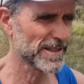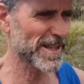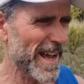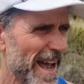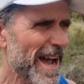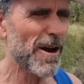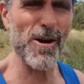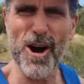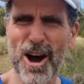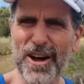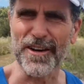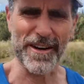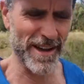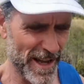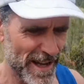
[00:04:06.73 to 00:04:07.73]
So how
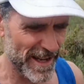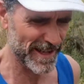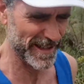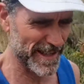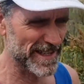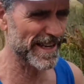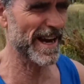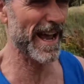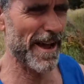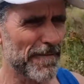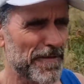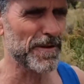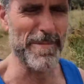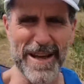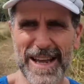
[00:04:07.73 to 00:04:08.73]
hot does it
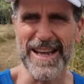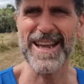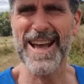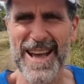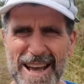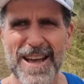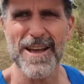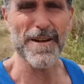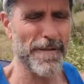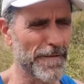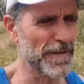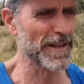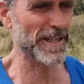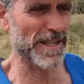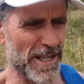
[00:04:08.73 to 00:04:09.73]
have to be
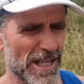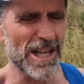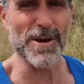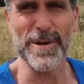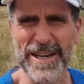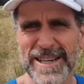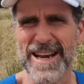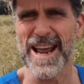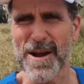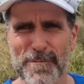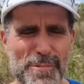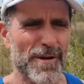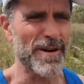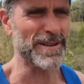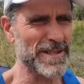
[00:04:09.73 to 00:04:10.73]
this slowing
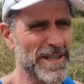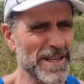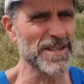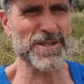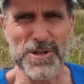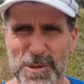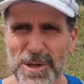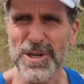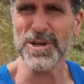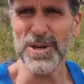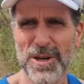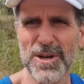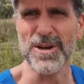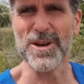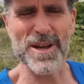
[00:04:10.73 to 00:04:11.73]
down process to
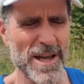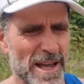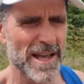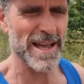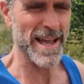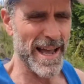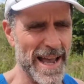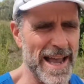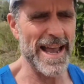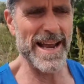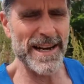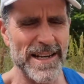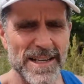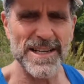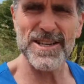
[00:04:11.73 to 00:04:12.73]
occur.
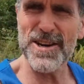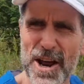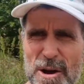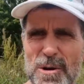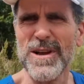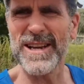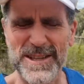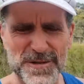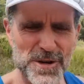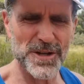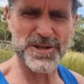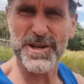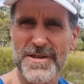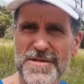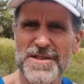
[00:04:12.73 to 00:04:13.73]
And you know, it's
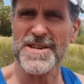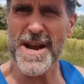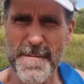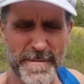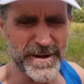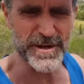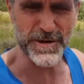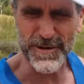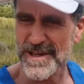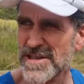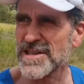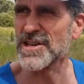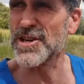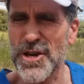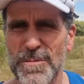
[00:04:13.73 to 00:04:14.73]
not just the temperature,
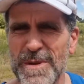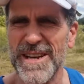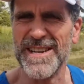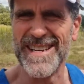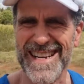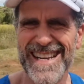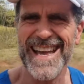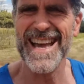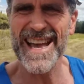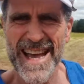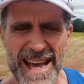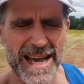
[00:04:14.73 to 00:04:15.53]
it's the humidity